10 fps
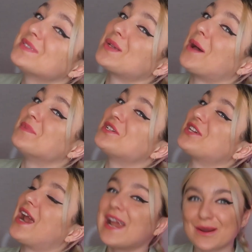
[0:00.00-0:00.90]
So I'm
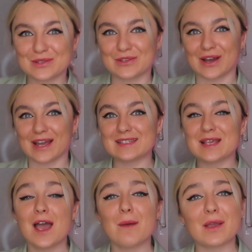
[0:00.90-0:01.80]
sharing with you guys
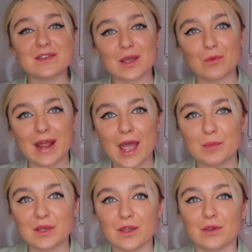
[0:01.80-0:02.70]
because I want to
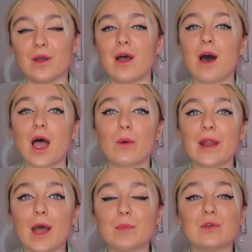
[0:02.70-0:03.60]
help you. I want
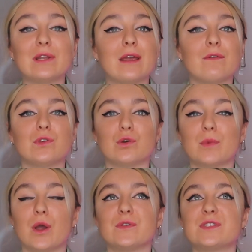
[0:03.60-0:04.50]
to help you live your
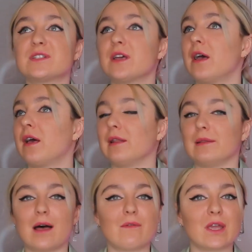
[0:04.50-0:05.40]
most
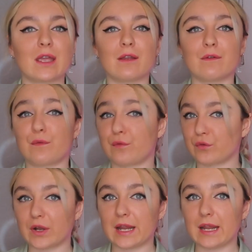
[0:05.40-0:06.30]
loving,
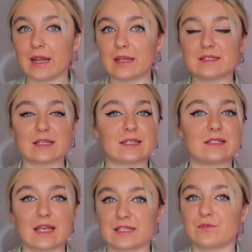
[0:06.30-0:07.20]
free,
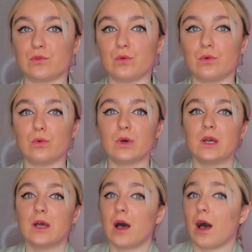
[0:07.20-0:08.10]
successful,
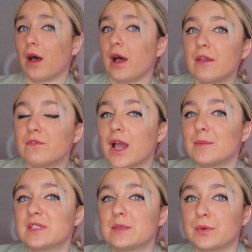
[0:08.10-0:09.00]
high
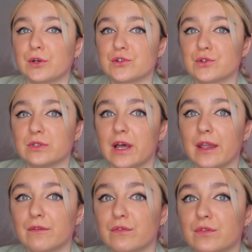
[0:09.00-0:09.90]
vibe spiritual
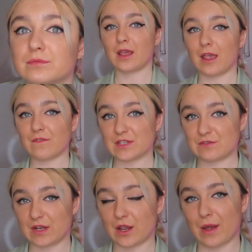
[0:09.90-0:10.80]
life. If this
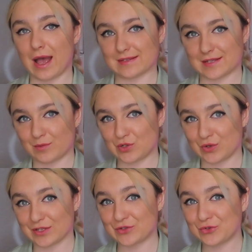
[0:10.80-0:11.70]
video has helped
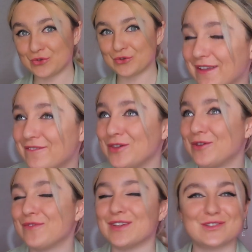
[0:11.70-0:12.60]
you at all, if
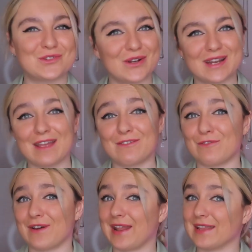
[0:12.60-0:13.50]
you've enjoyed it, if
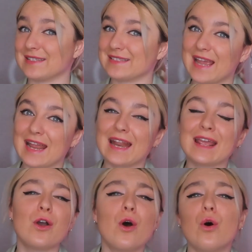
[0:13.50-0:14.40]
you found it
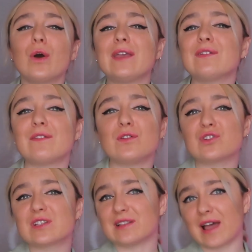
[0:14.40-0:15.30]
entertaining, or even if you
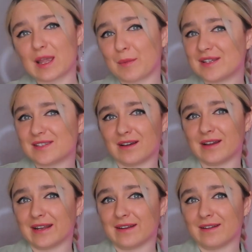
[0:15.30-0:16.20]
just like my
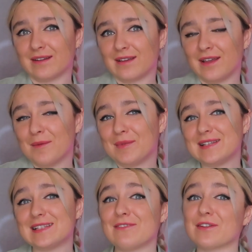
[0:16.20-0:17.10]
sign,
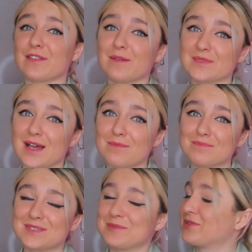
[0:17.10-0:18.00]
please leave it a thumbs
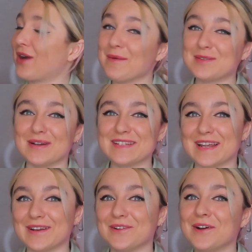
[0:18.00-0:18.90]
up, subscribe to my
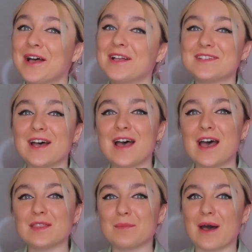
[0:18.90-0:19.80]
channel,
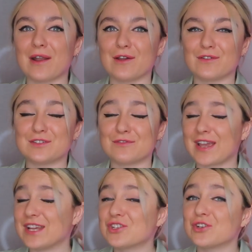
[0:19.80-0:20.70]
turn the bell
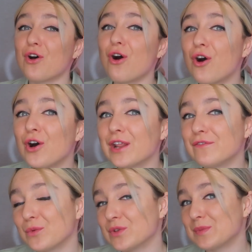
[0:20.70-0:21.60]
notification on
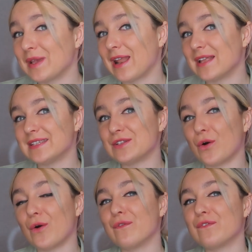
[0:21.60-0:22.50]
if you want to be alerted
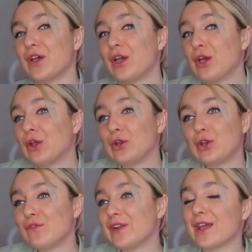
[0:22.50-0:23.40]
of
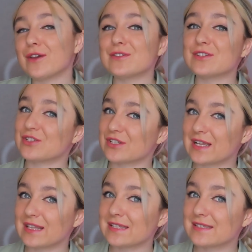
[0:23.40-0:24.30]
new videos just
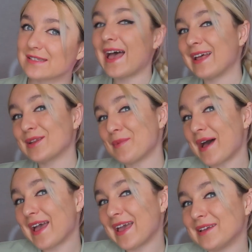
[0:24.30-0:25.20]
like this, and
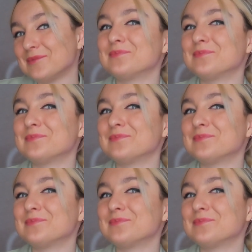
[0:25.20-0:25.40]
goodbye.